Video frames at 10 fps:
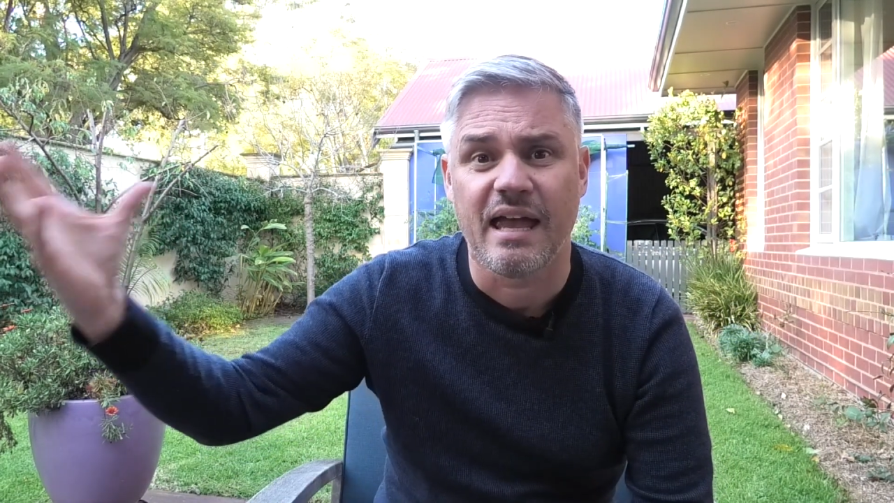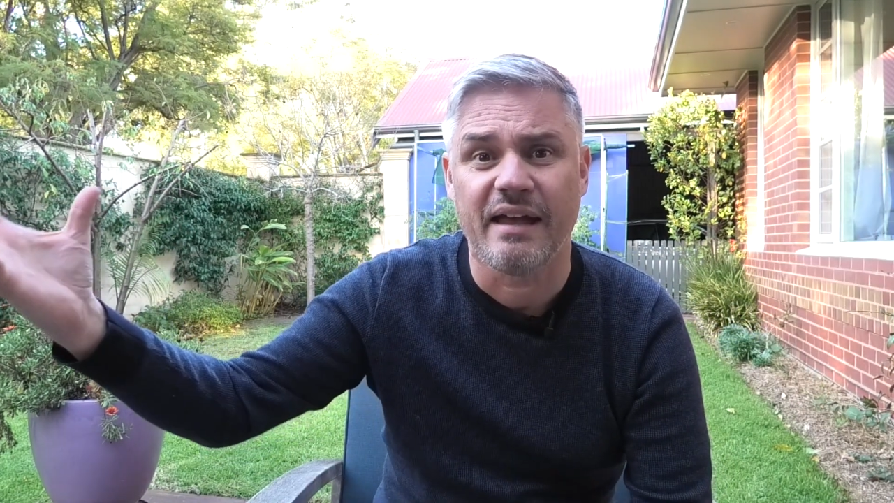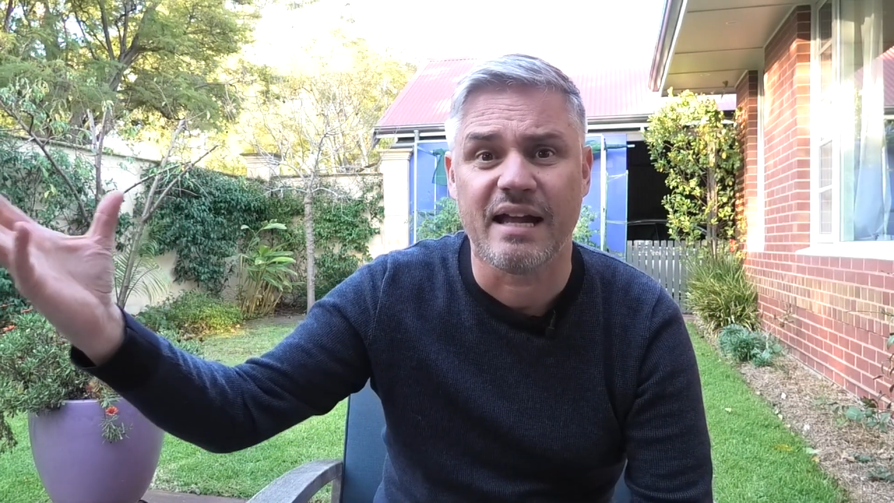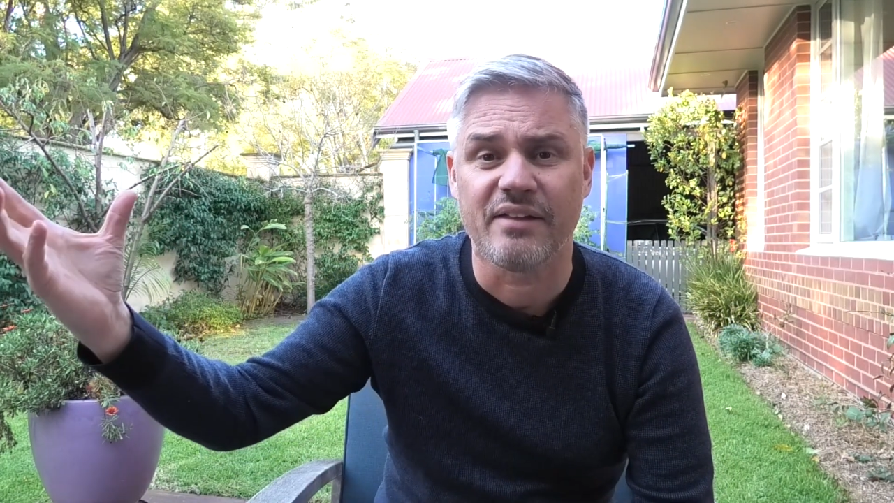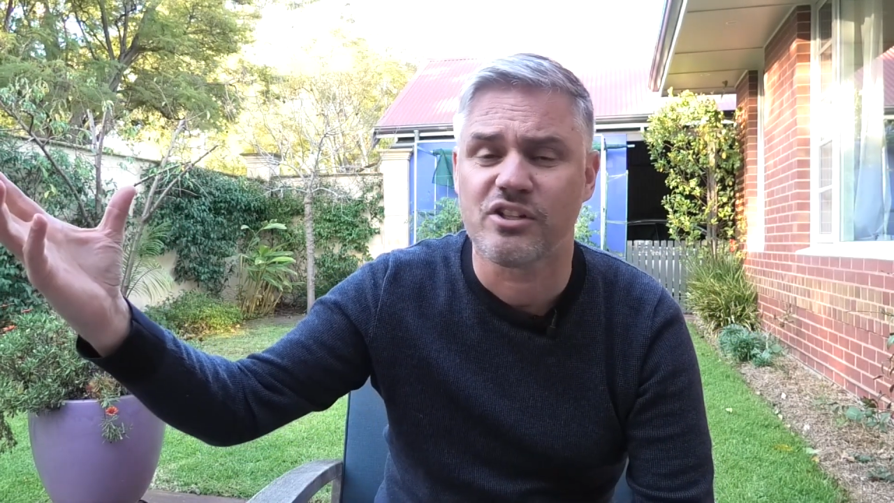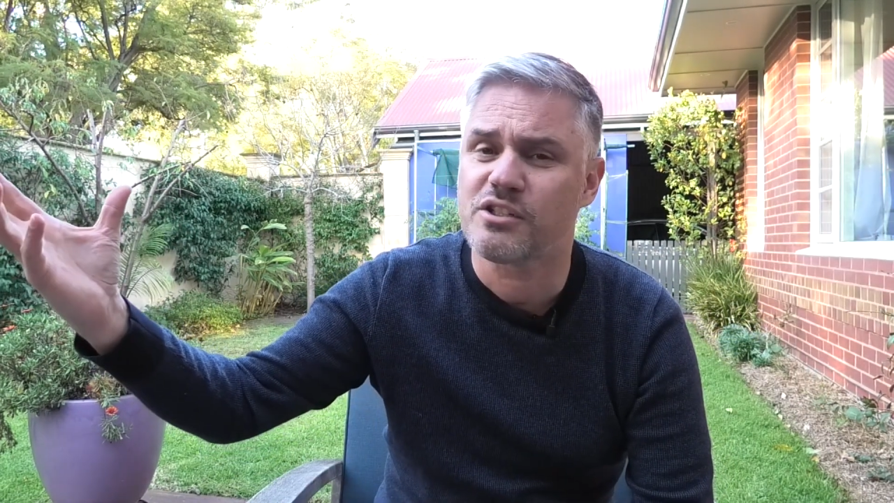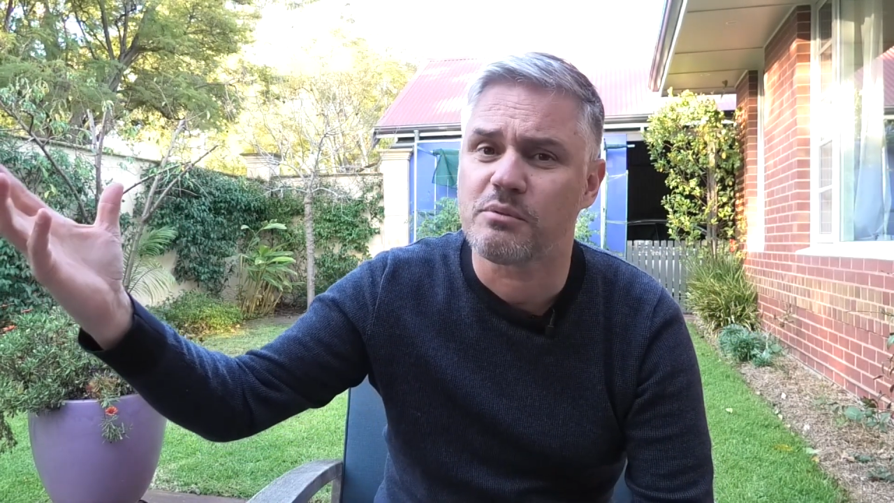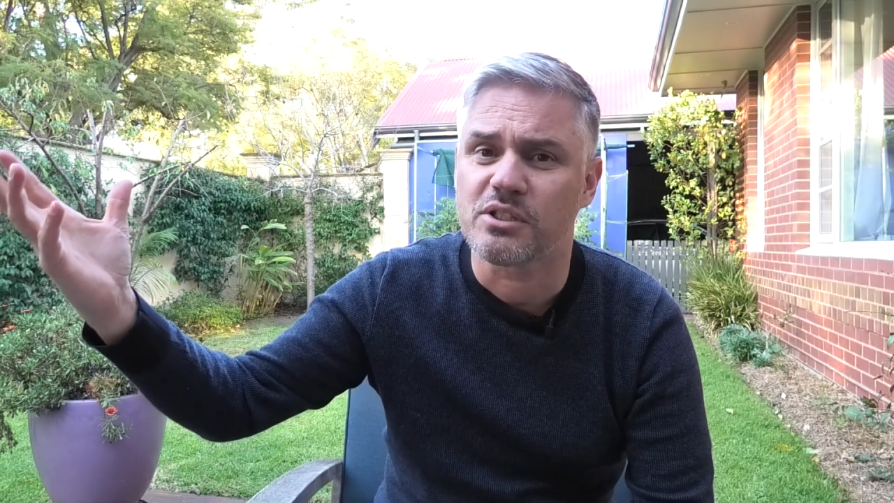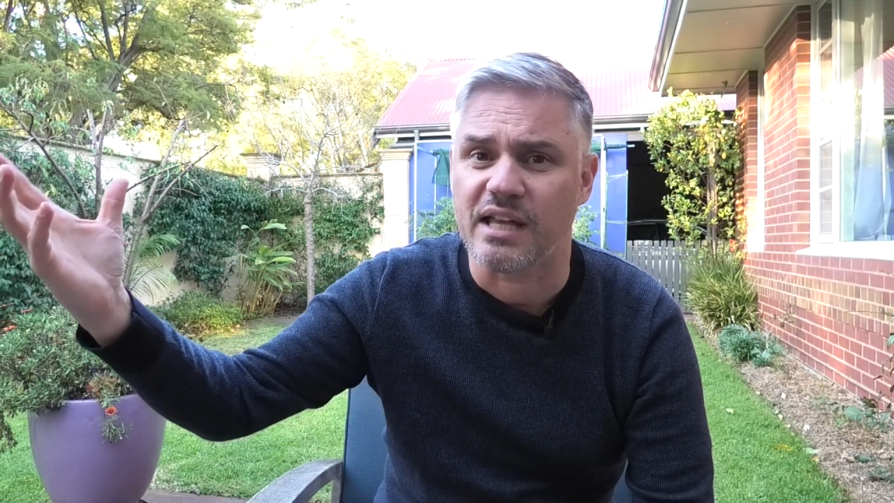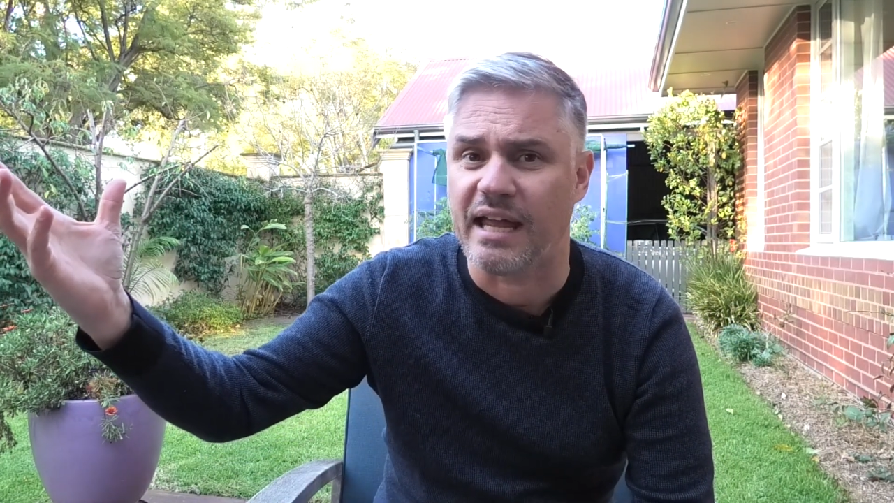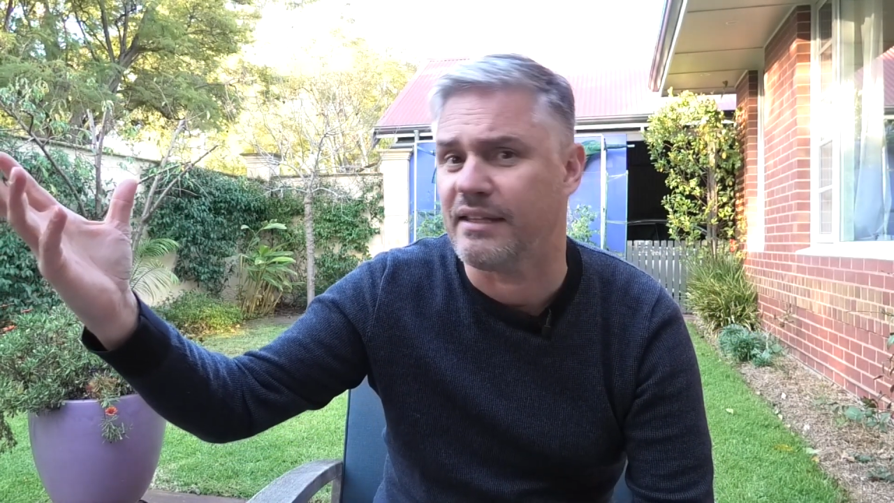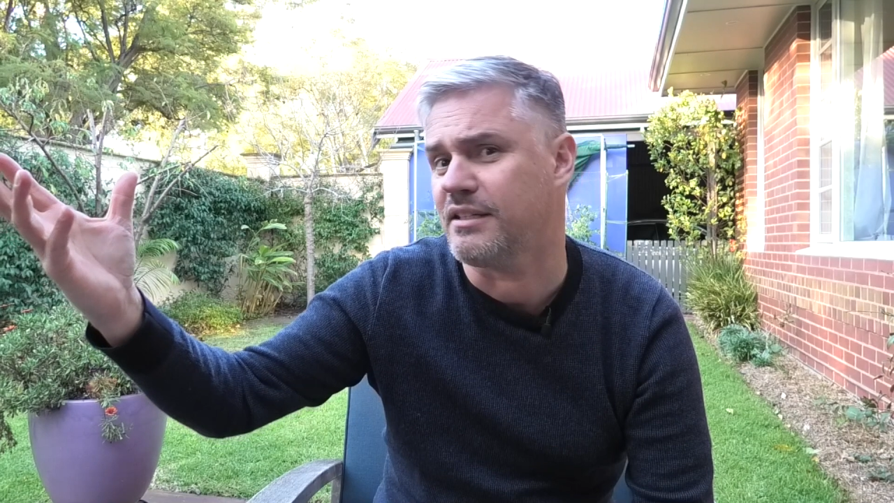And others were saying,